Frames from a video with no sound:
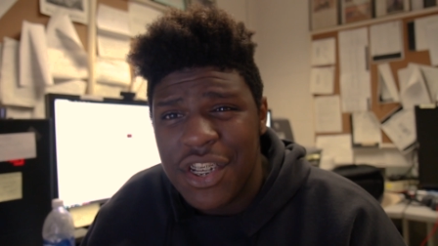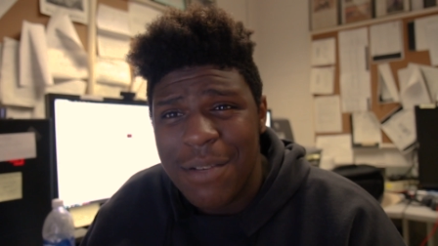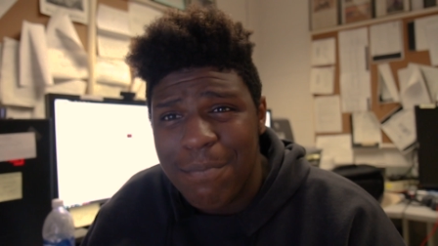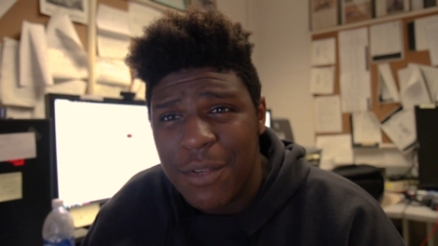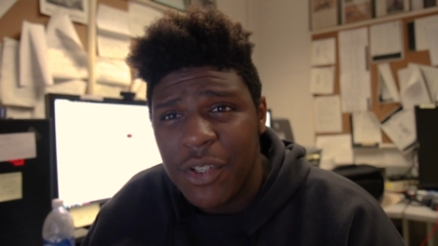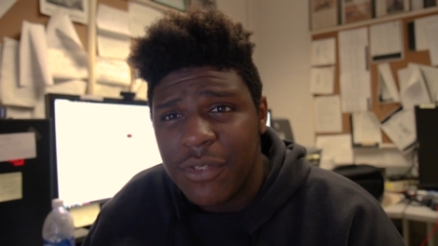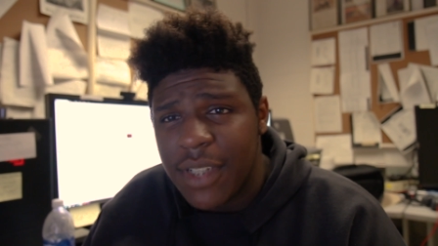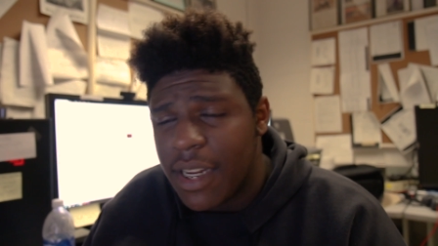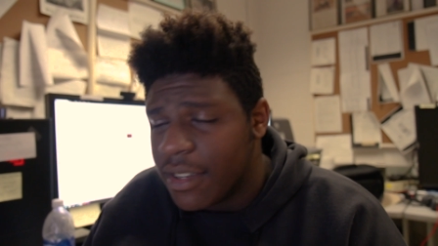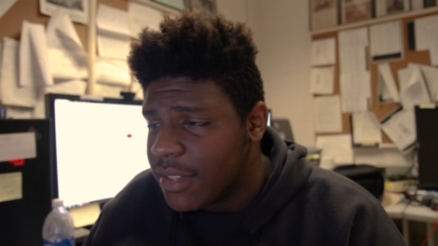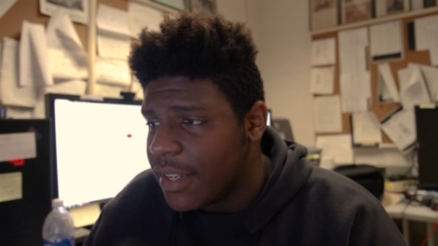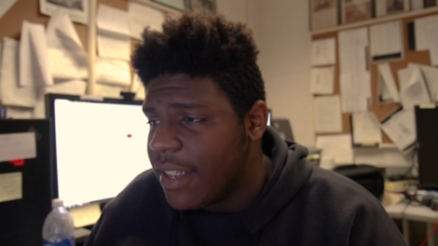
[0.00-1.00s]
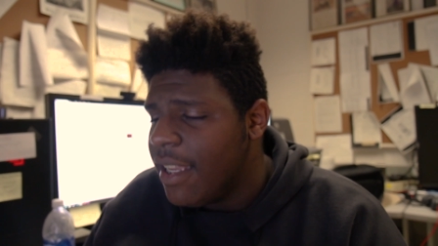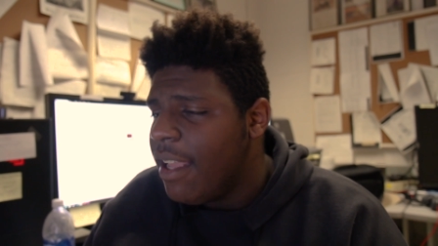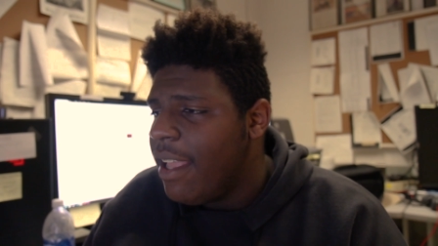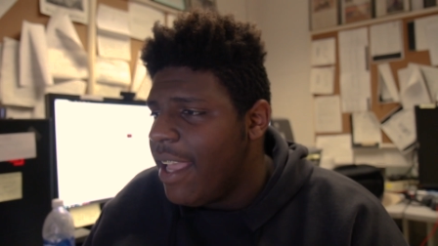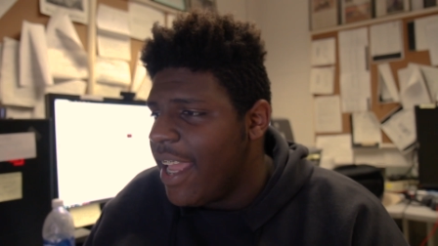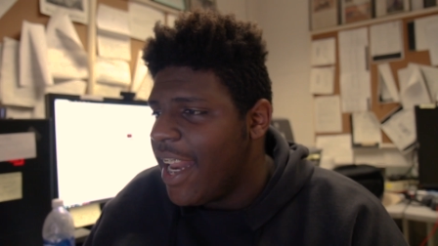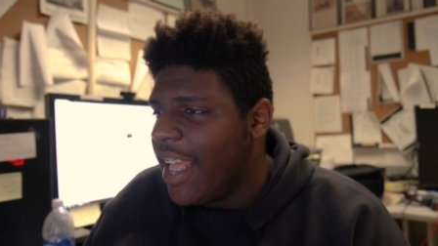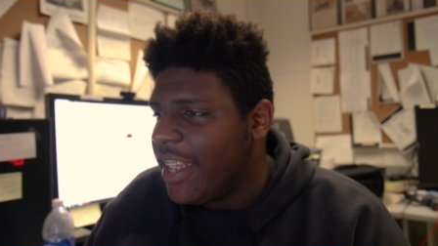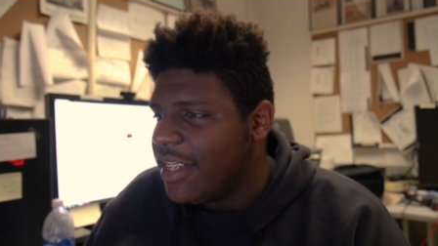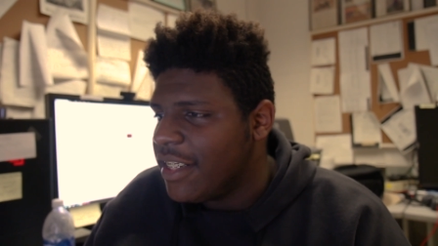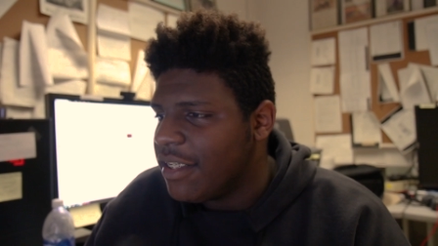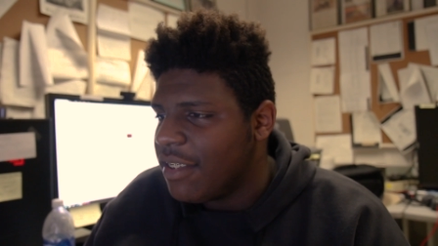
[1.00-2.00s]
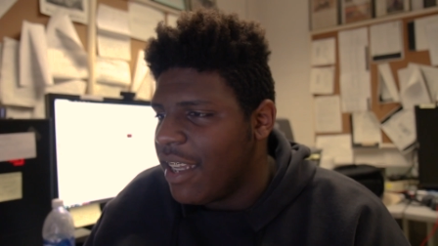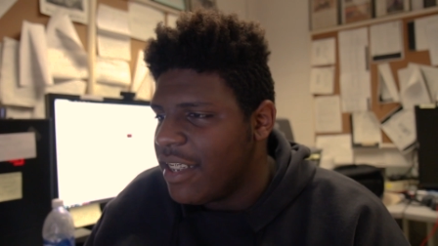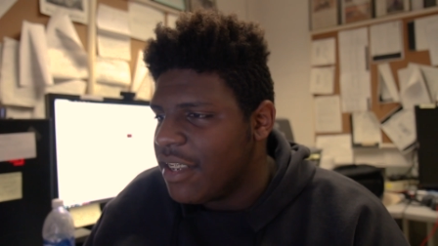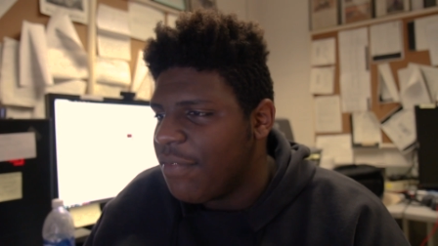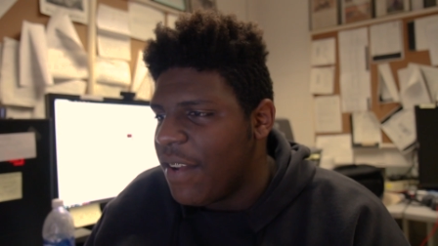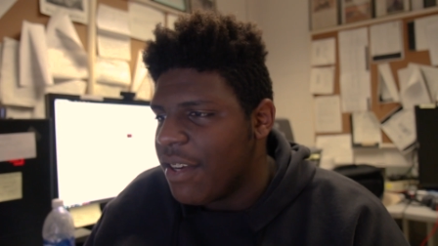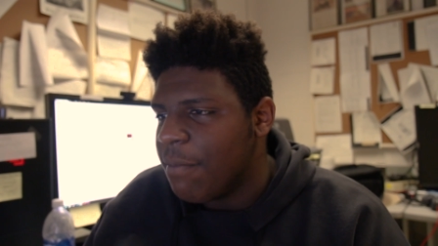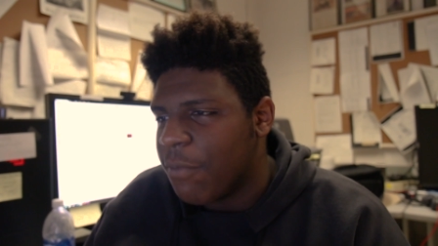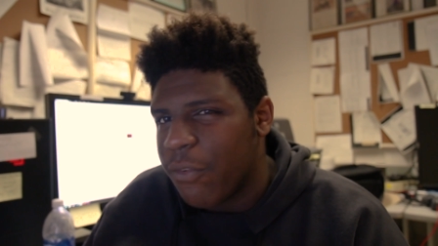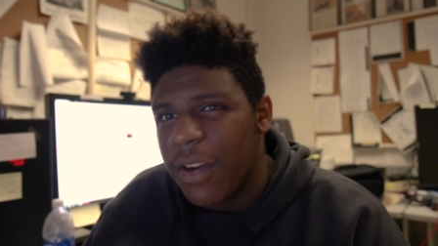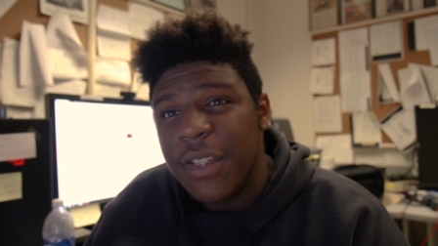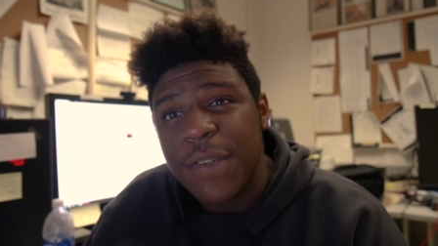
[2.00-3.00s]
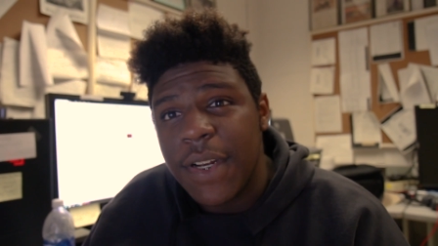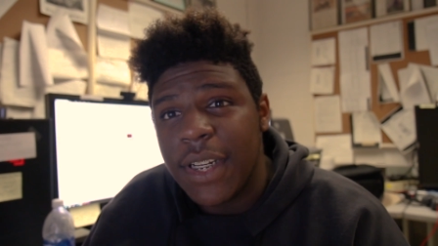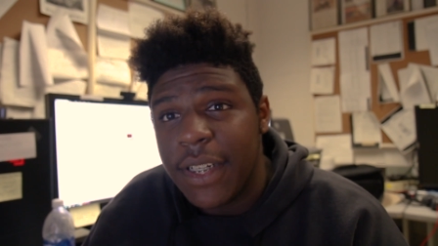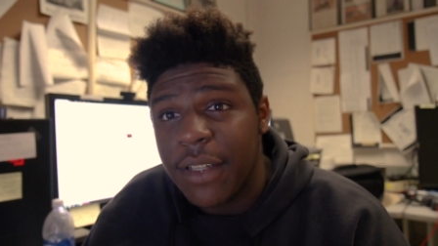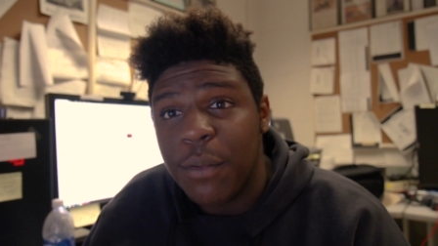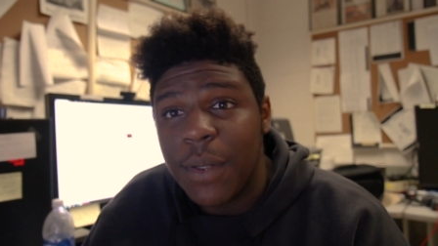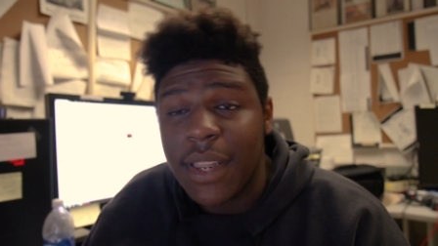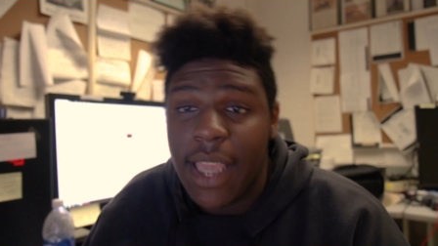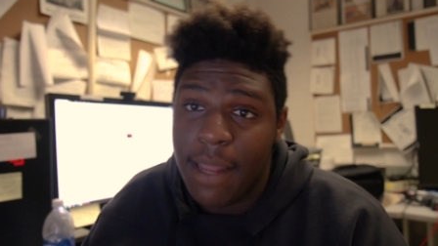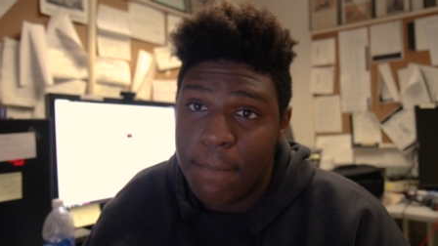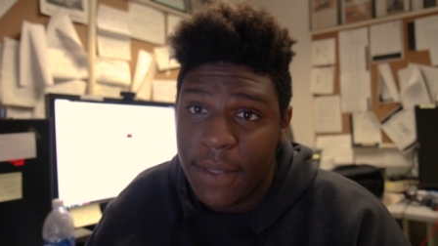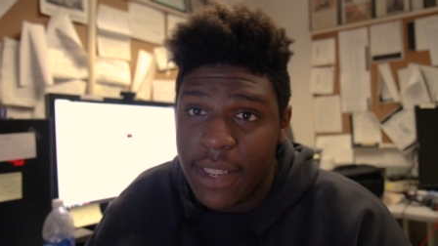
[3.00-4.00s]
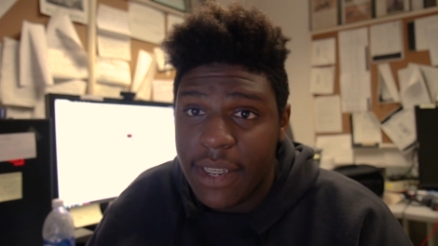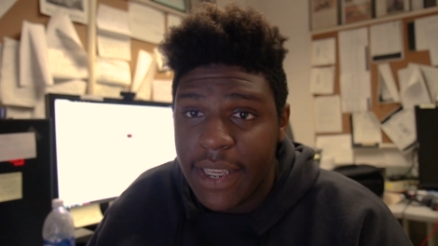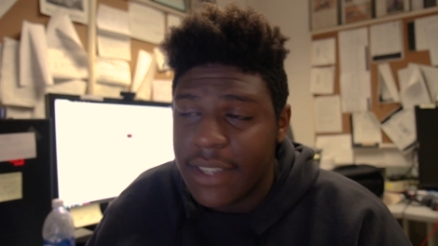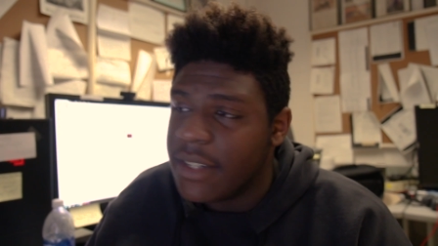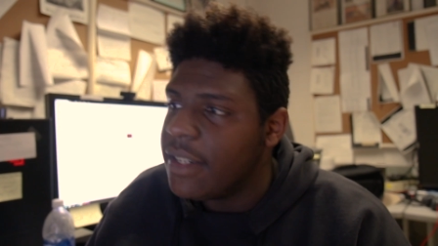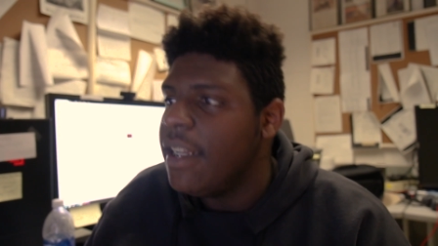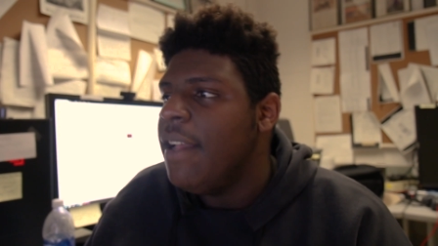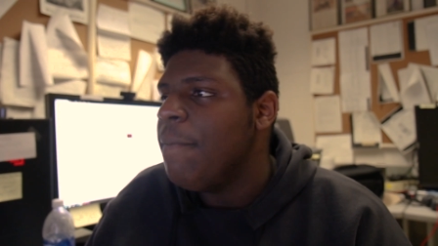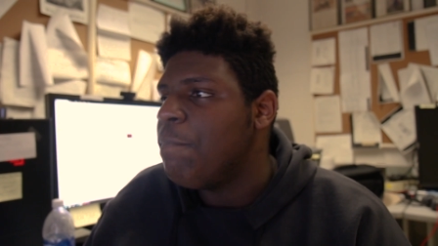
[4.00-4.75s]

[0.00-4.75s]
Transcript: cheap moves, honestly, and I just I just found him frustrating to deal with and play against.